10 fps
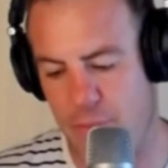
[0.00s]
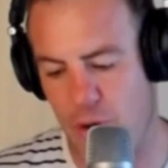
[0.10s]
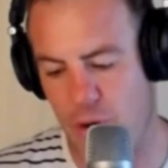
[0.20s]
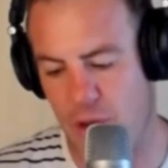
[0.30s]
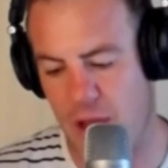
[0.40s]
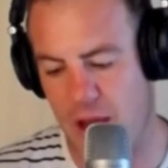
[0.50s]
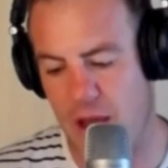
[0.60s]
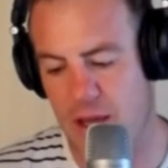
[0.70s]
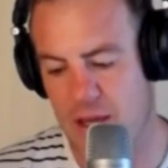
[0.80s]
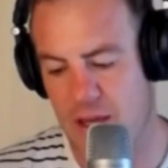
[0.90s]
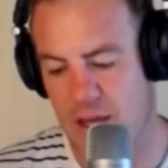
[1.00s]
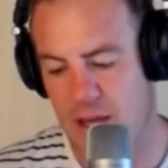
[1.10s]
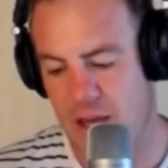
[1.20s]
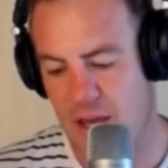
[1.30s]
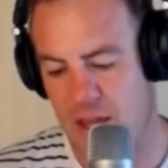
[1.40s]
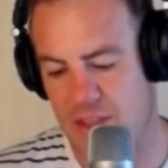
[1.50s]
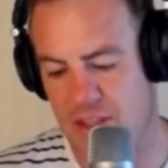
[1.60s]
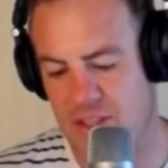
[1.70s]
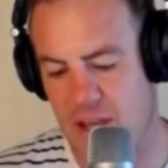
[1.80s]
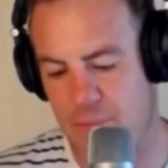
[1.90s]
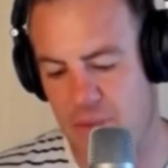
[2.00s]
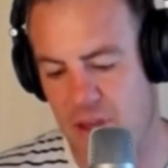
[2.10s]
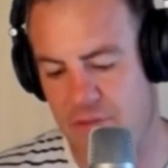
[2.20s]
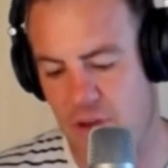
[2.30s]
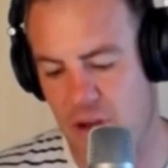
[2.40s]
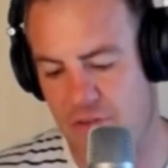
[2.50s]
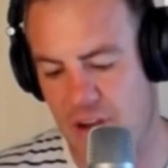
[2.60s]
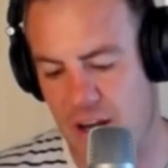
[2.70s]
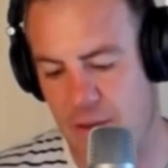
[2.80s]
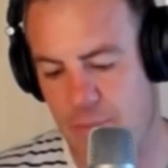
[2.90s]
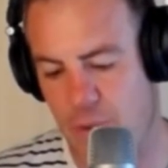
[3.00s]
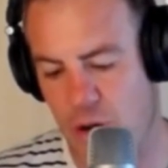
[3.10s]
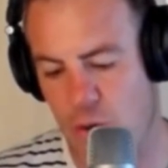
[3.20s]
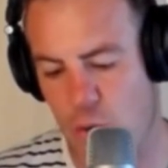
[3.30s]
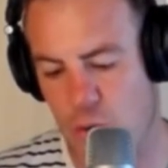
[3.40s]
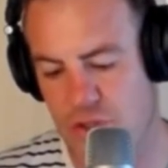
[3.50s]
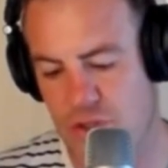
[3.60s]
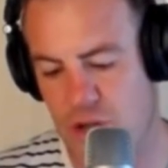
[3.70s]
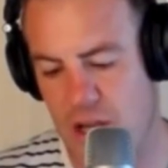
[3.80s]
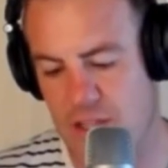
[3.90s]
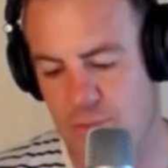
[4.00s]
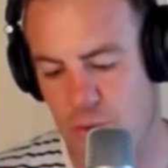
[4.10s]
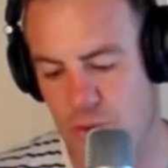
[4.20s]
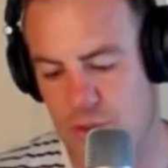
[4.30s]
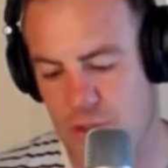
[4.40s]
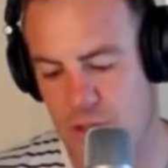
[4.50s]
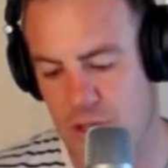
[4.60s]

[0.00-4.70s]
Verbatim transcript: motor car and thence up the Avoca Valley by horse transport.